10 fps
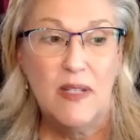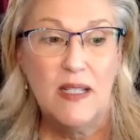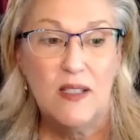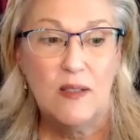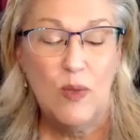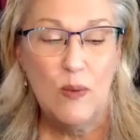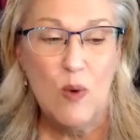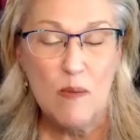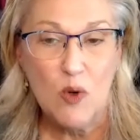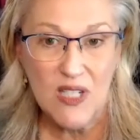We want
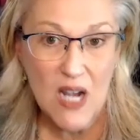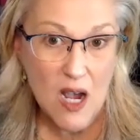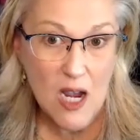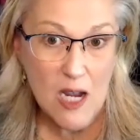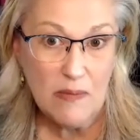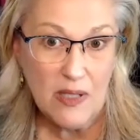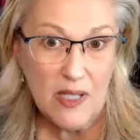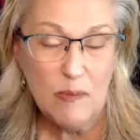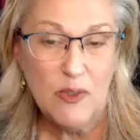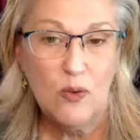more time in
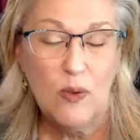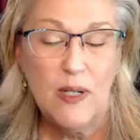between.